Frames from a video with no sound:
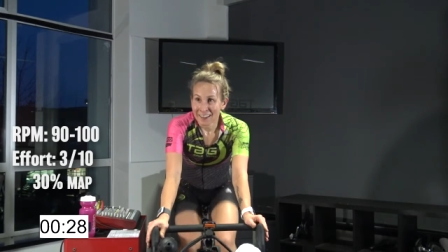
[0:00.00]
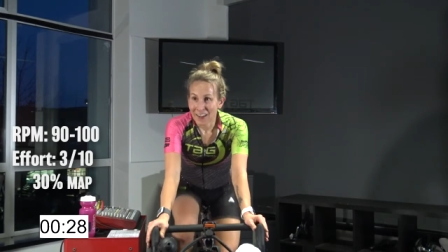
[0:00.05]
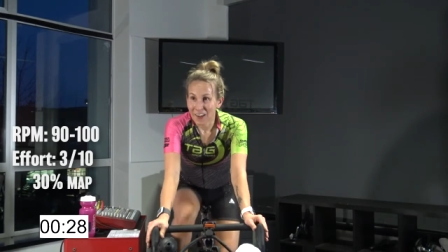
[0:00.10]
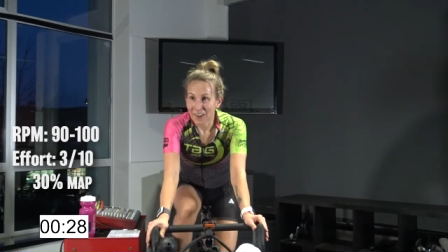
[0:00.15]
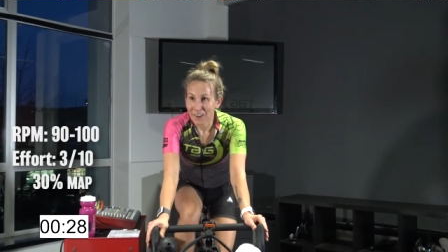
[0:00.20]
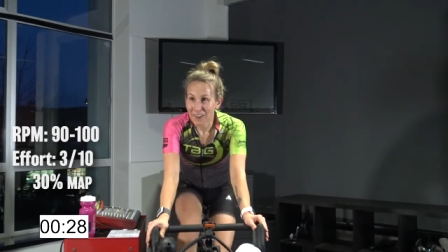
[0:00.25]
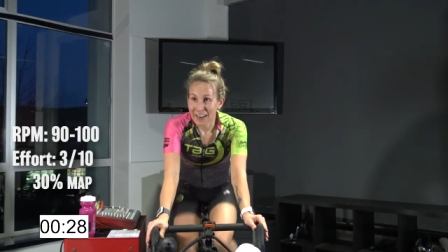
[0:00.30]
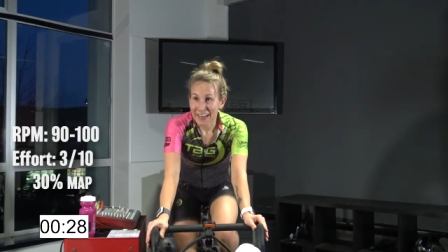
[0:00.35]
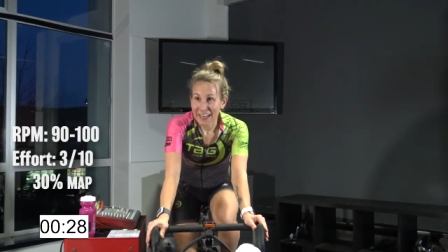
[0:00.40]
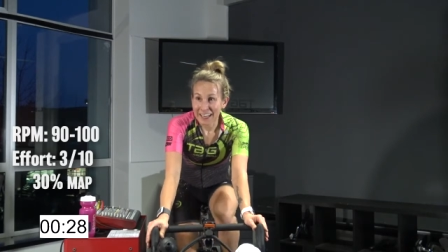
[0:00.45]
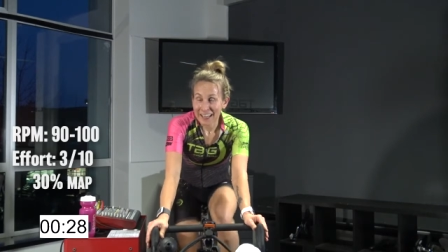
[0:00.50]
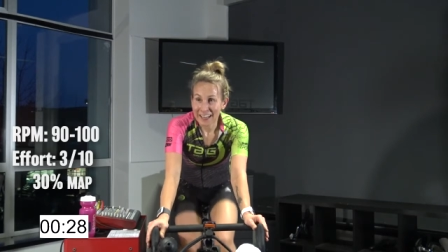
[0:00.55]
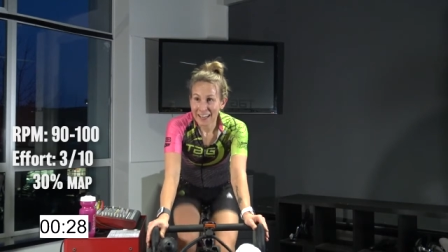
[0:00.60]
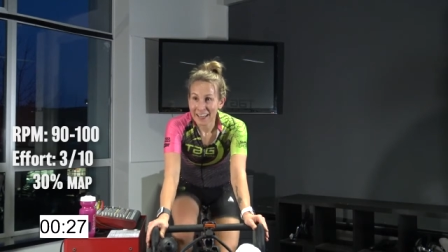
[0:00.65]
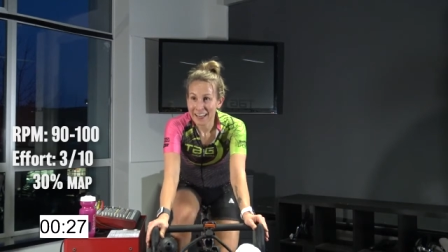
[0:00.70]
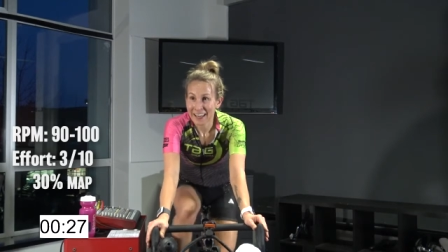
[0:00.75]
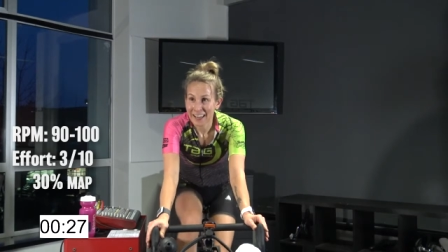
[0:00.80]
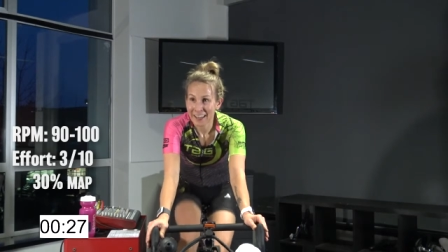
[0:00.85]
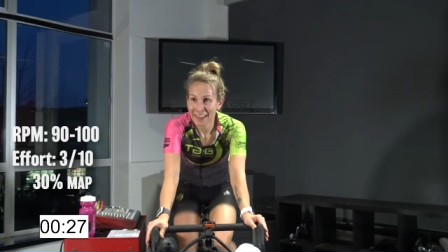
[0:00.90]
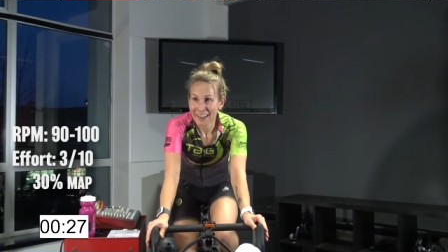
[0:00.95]
All right,
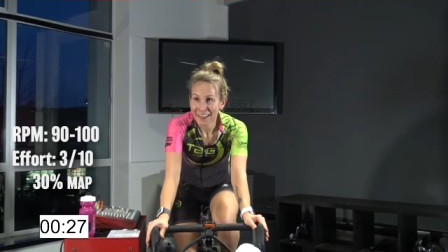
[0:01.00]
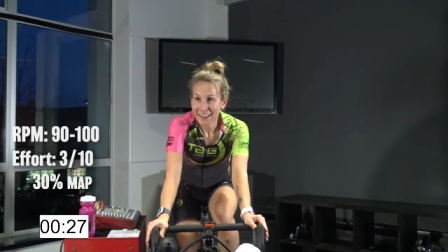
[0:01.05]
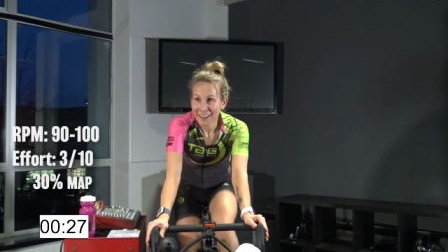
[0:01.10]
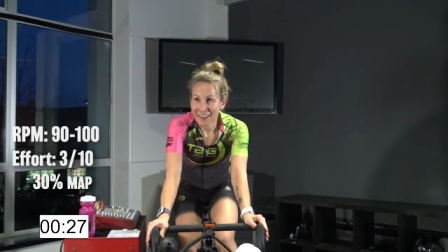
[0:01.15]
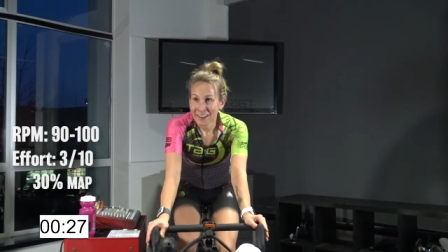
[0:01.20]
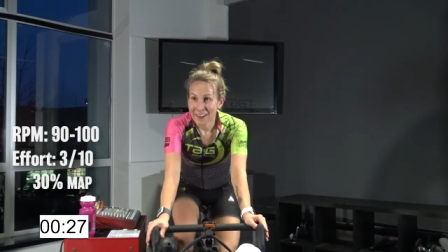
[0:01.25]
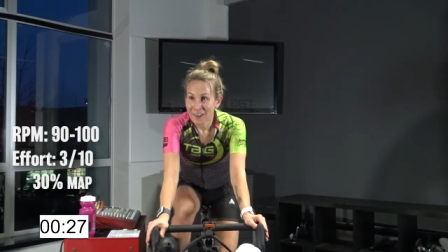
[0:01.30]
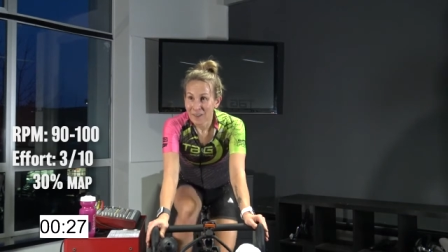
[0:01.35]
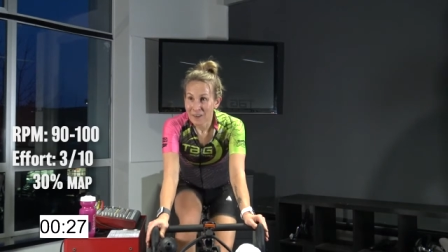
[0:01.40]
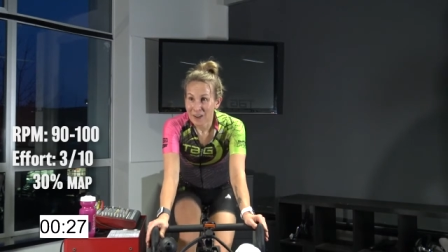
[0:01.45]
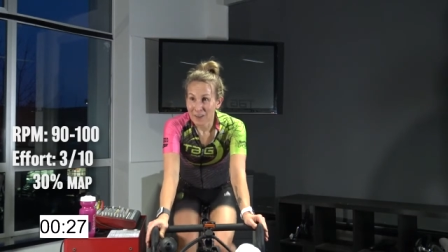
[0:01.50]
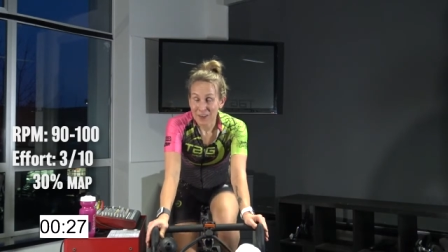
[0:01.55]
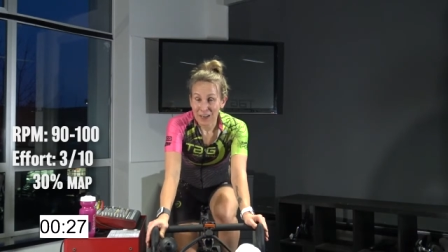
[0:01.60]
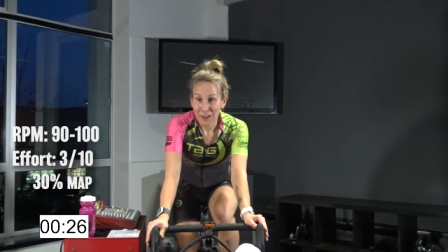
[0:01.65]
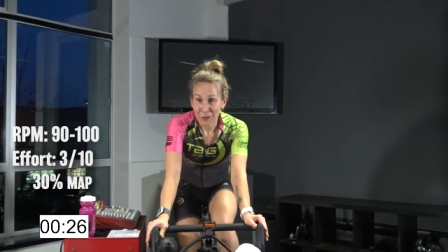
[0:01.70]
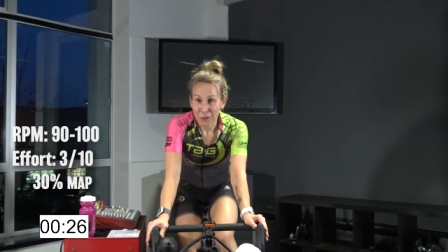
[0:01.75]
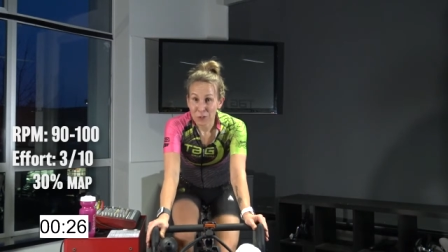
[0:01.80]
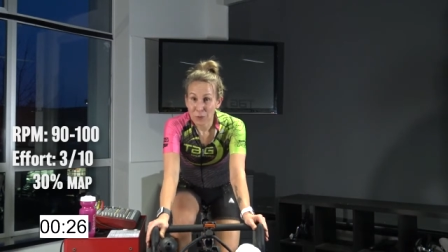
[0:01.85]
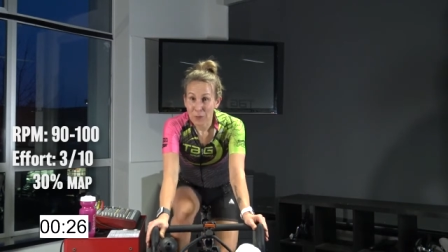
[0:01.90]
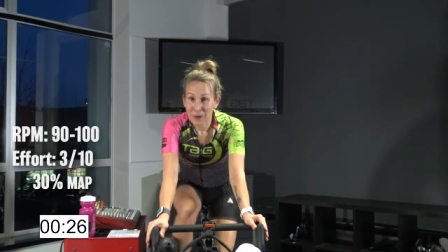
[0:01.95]
we have
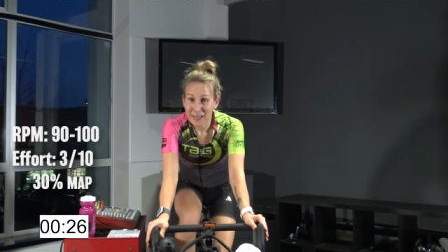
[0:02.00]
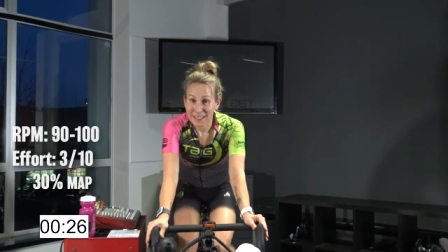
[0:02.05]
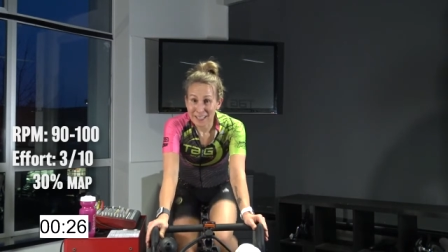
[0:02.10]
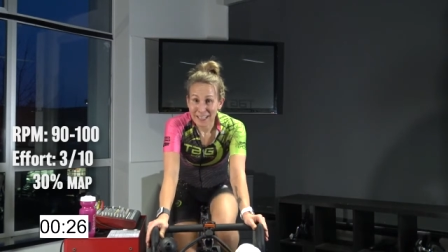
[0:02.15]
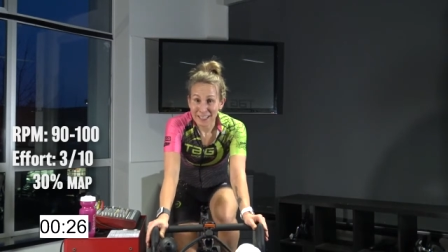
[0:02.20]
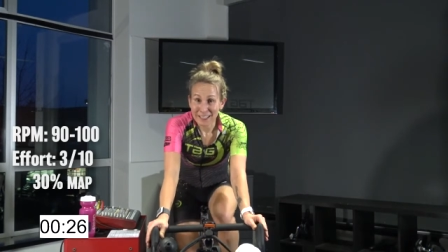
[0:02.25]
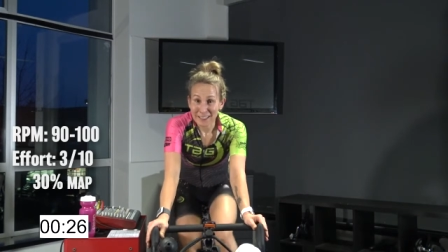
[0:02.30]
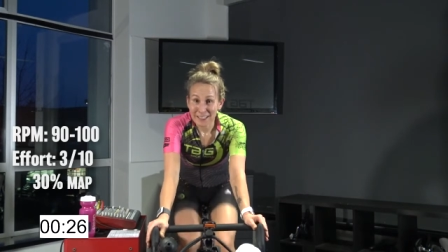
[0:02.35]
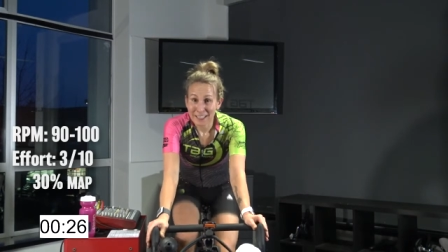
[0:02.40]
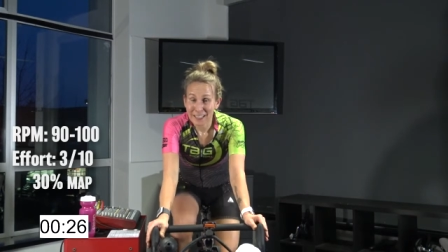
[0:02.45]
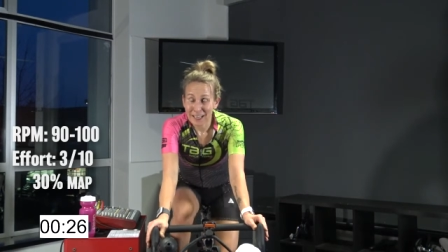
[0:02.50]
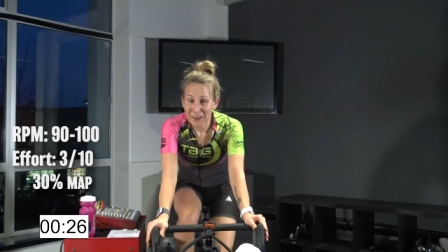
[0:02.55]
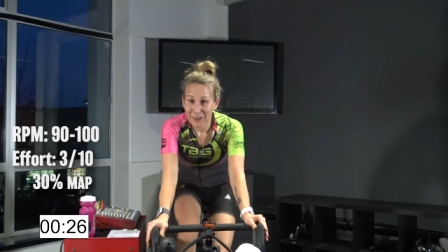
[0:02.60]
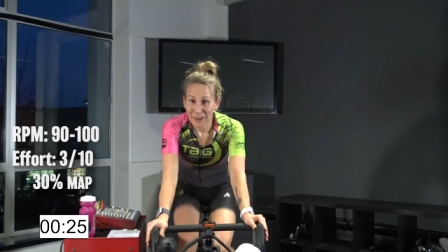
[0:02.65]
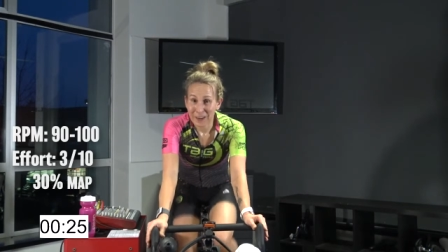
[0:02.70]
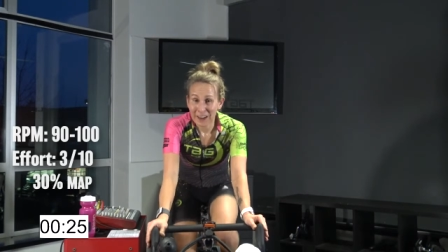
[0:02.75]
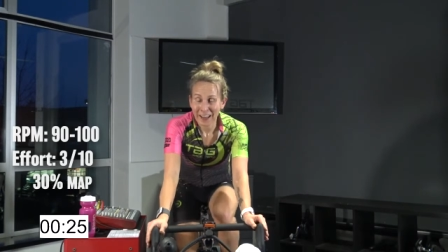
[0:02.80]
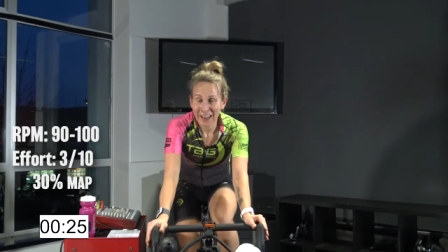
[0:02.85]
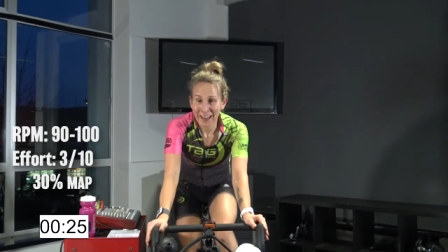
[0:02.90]
another 20 seconds to go.